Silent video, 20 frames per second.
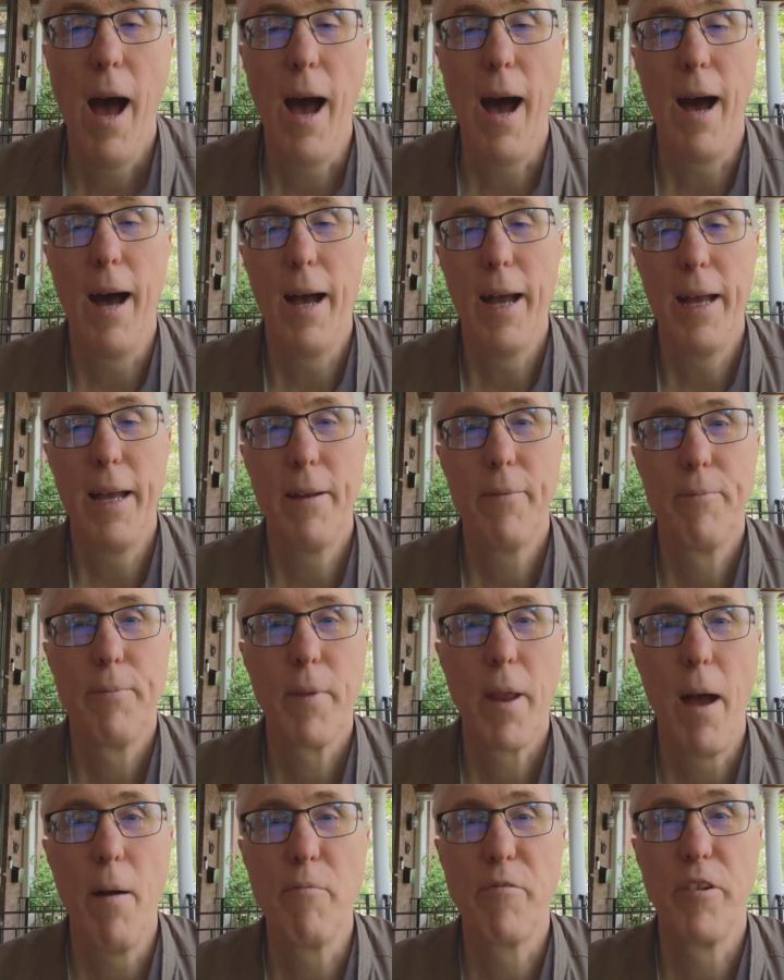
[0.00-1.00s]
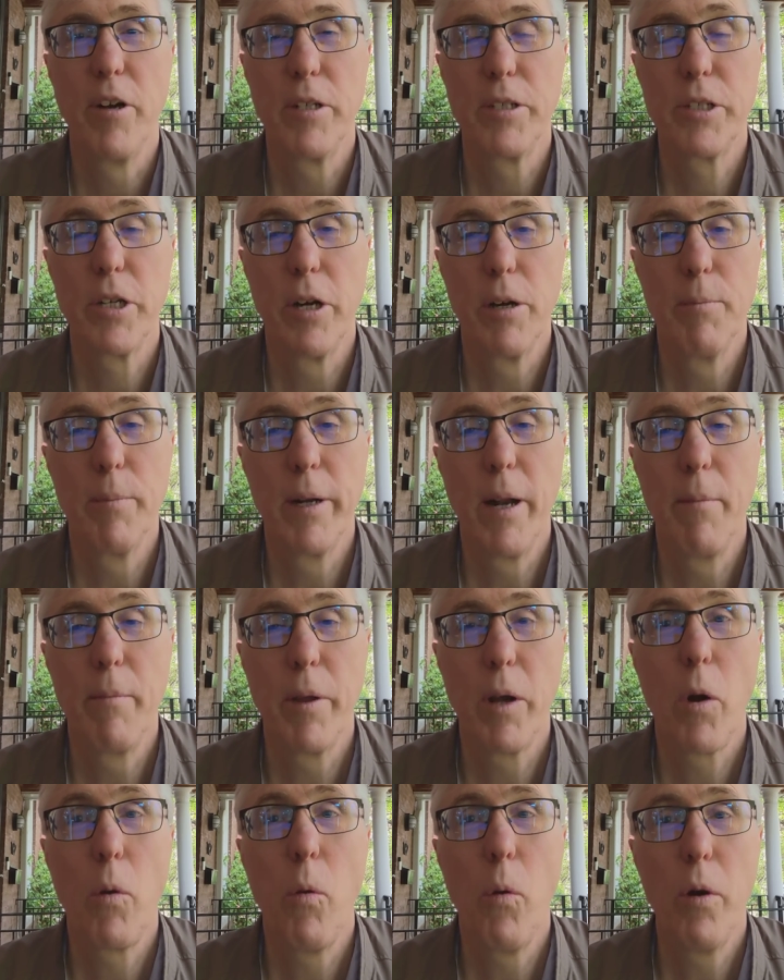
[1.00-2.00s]
Hi, I'm Franz Hartmann. I'm
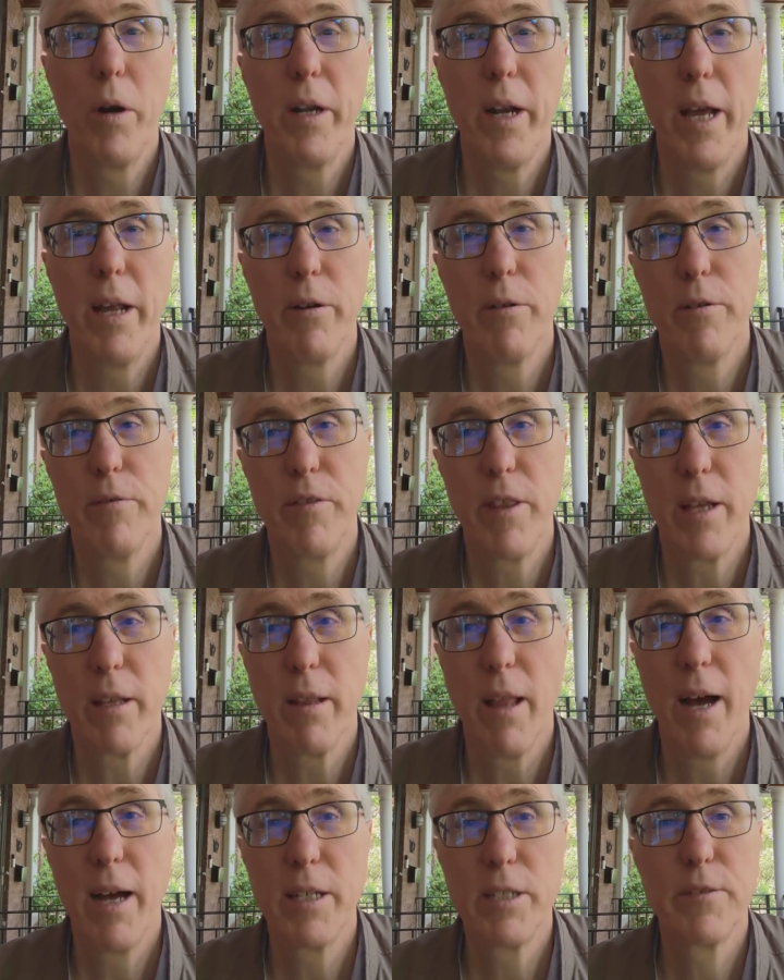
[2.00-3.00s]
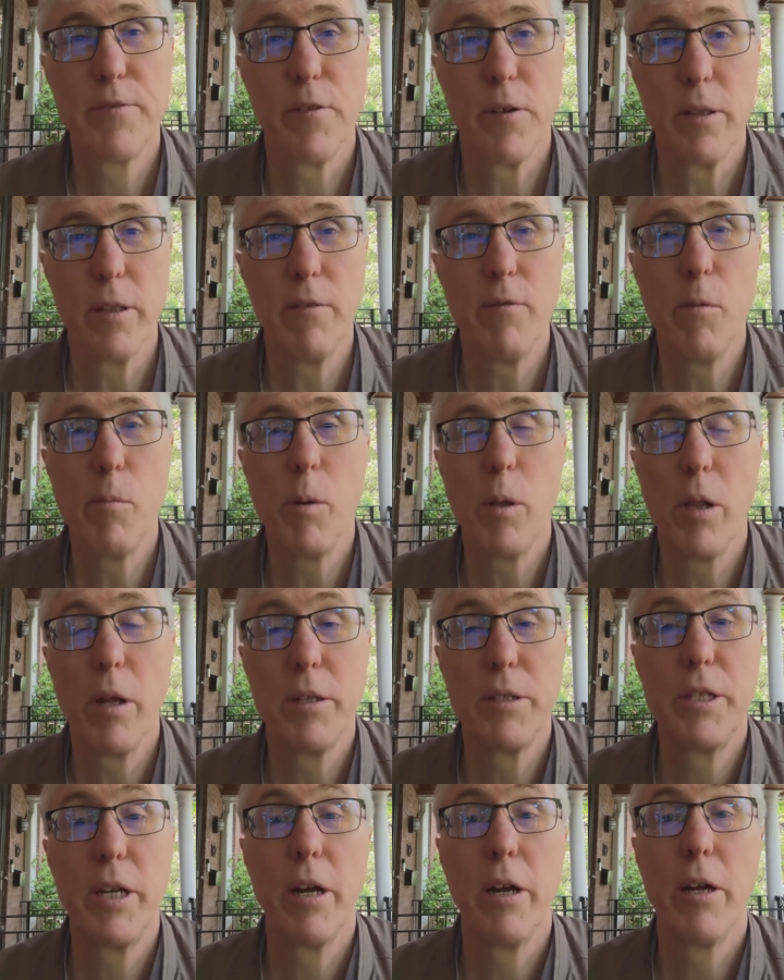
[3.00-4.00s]
the coordinator of the Alliance for Livable
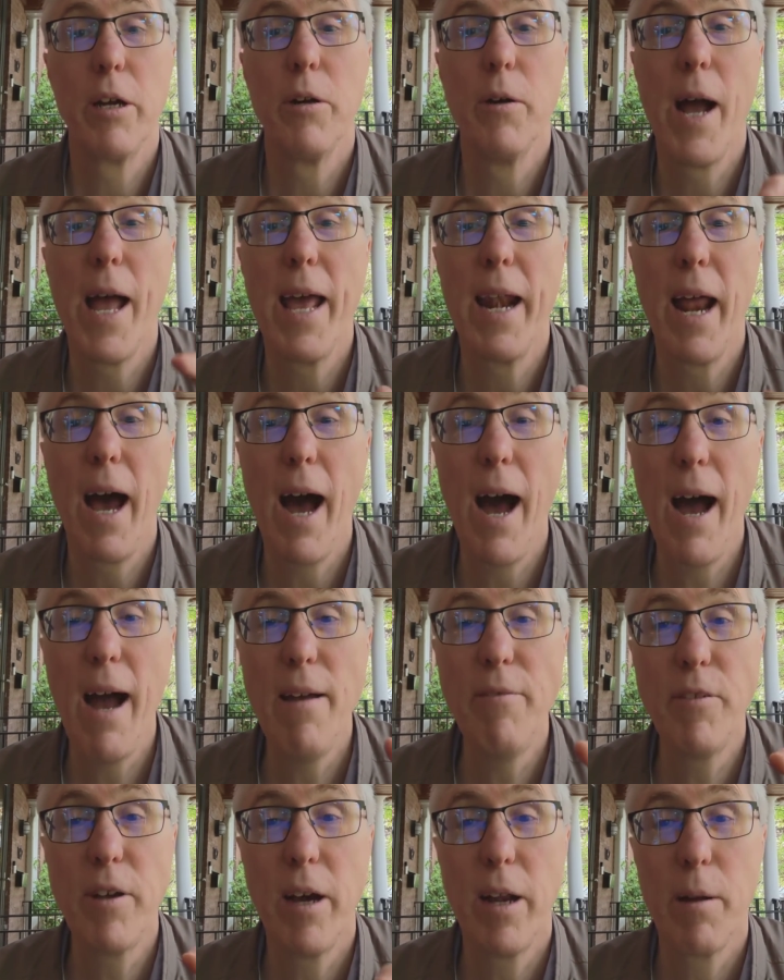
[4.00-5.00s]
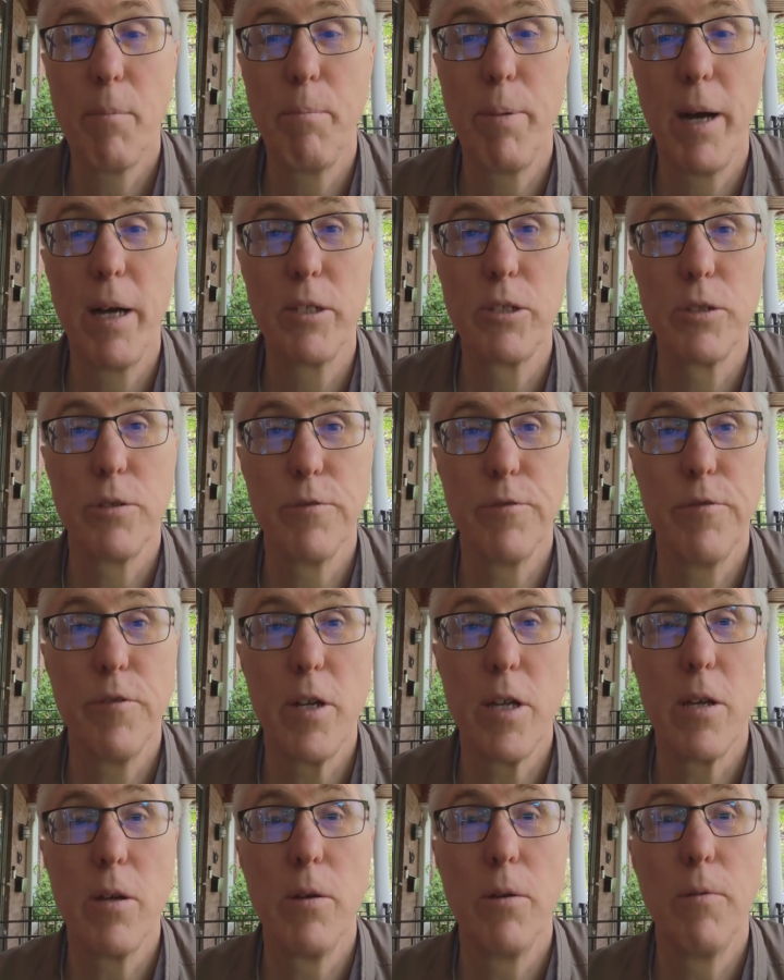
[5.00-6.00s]
Ontario, and I've got a puzzle for
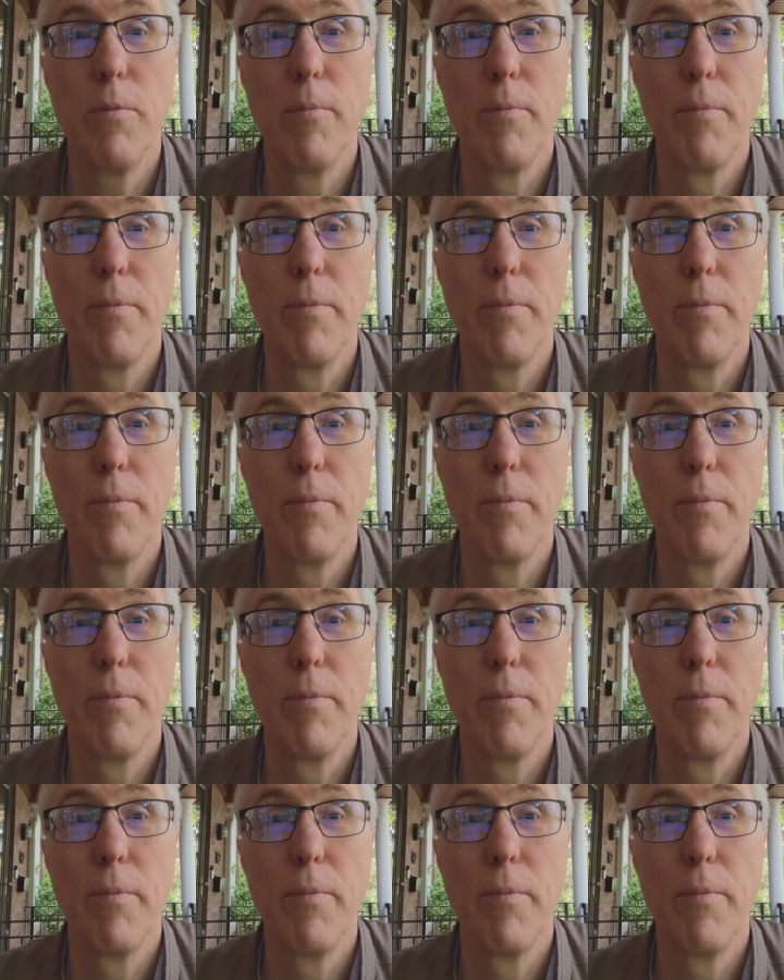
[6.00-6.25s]
you.